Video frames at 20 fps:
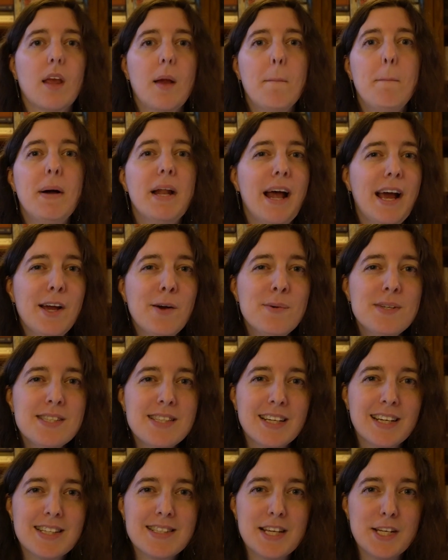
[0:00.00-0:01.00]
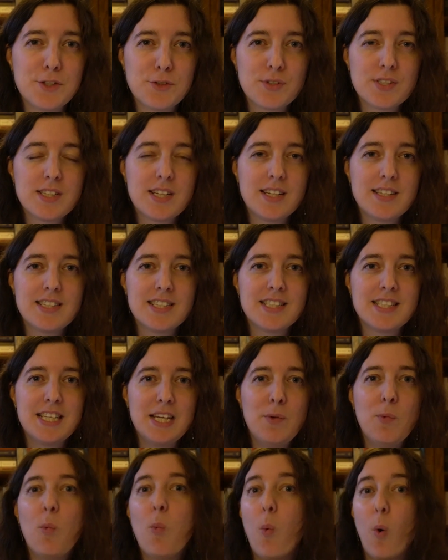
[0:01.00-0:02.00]
But I always think it's interesting to
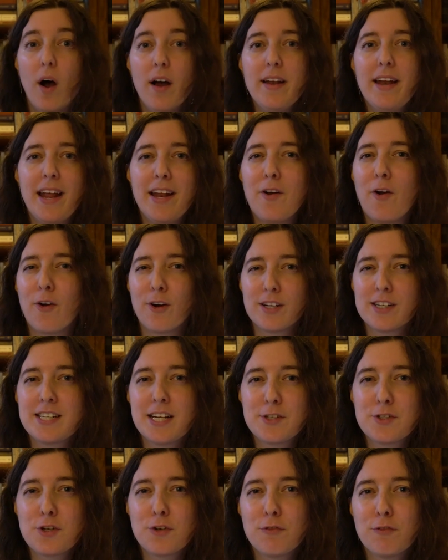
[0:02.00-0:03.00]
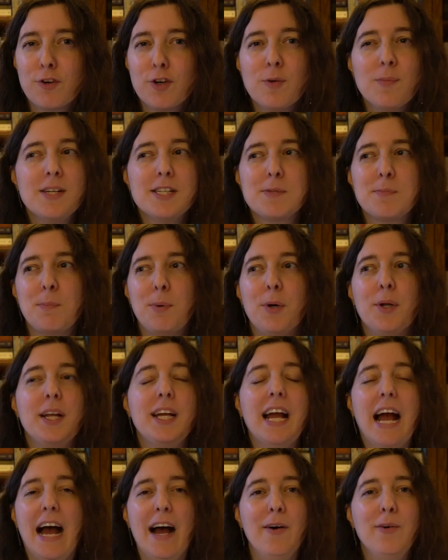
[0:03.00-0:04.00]
see what an architecture firm is
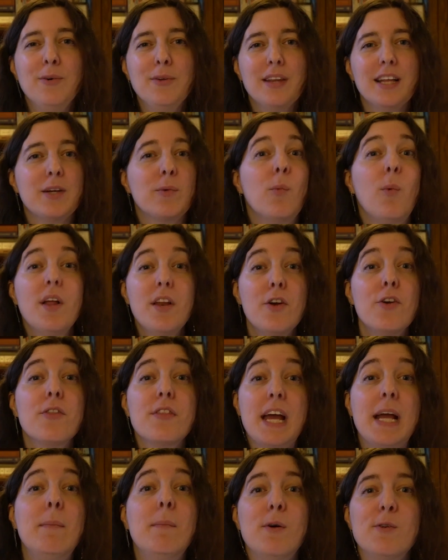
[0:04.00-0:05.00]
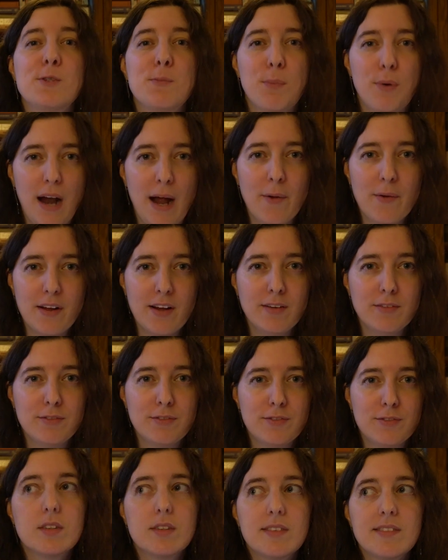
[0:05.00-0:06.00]
putting out, like what are they most proud
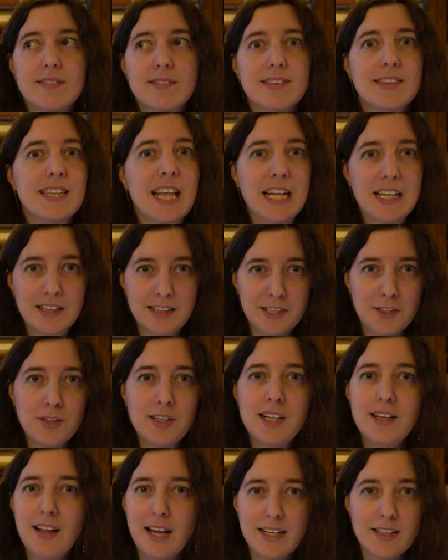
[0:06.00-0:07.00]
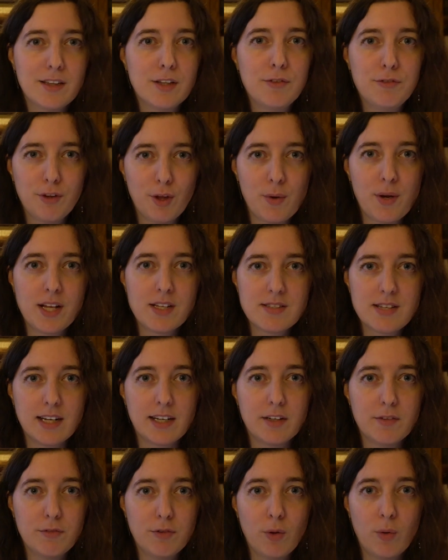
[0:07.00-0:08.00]
of? They clearly like the floating
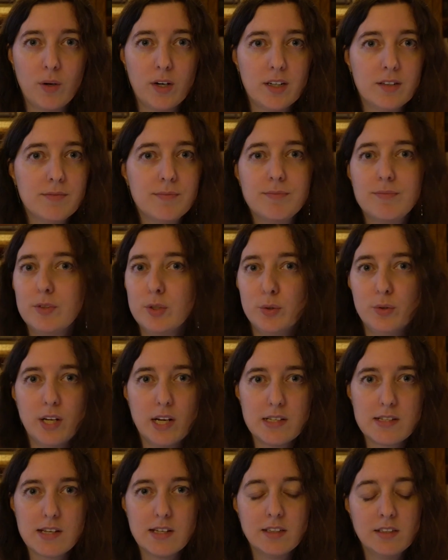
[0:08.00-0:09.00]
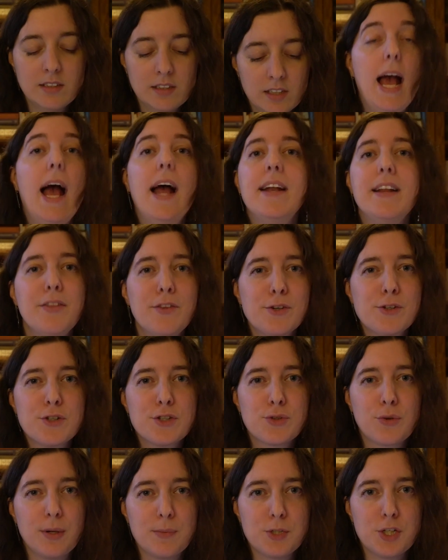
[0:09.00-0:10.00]
second floor. Who doesn't? And in their
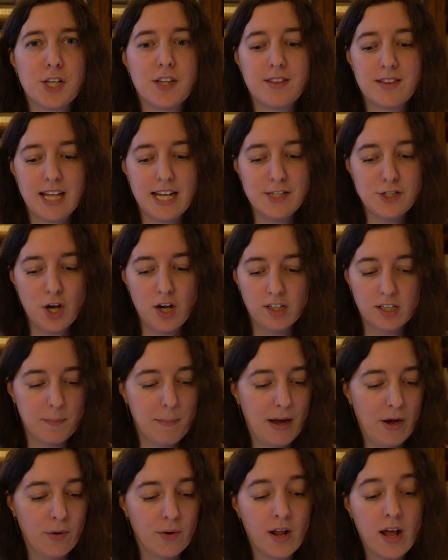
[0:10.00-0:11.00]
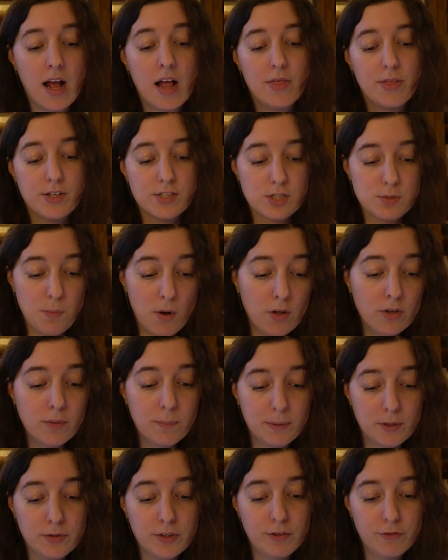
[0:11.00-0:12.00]
description, they talk about the smaller
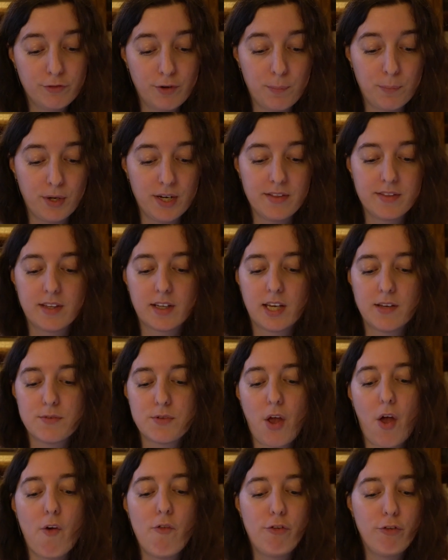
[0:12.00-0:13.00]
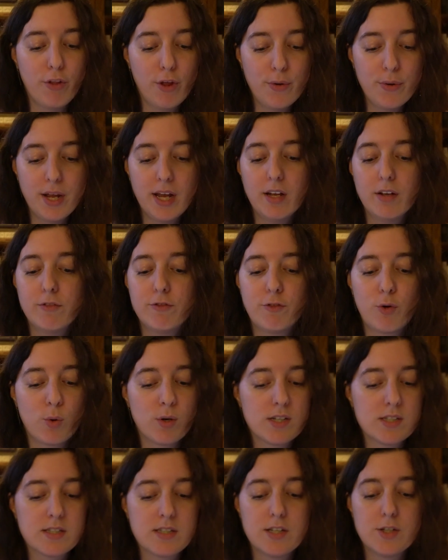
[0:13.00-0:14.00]
building footprint that gives a floating
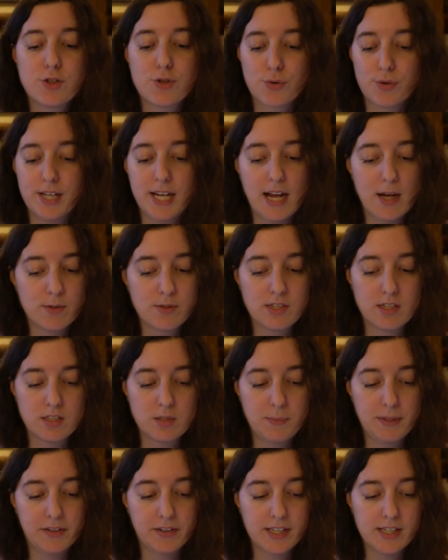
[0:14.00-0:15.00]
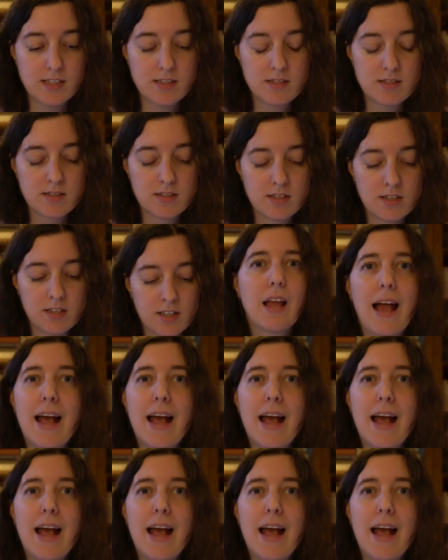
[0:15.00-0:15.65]
forested treehouse experience.